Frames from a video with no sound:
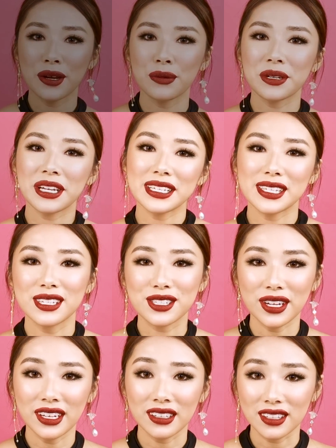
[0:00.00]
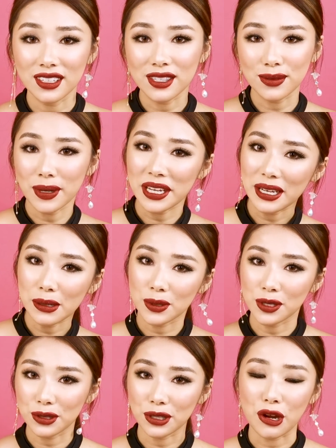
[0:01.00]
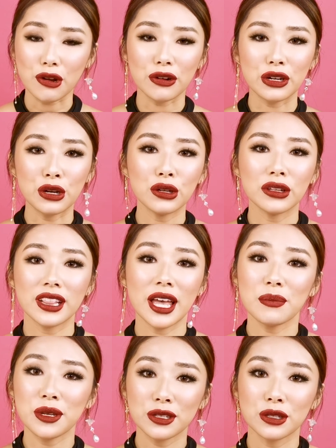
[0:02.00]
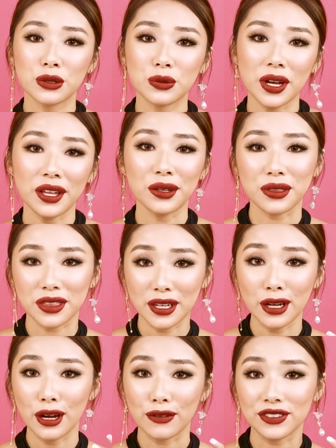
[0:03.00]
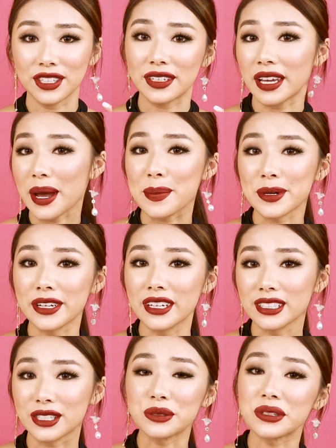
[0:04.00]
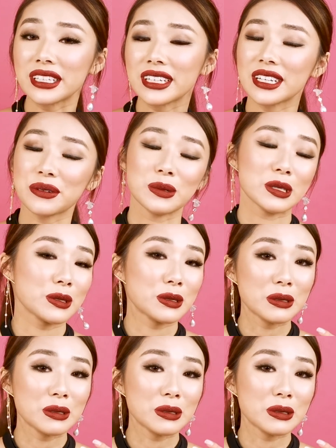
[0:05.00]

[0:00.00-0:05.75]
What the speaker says: I hope you guys enjoyed this makeup tutorial. Let me know what you think of the camera. Do you think it was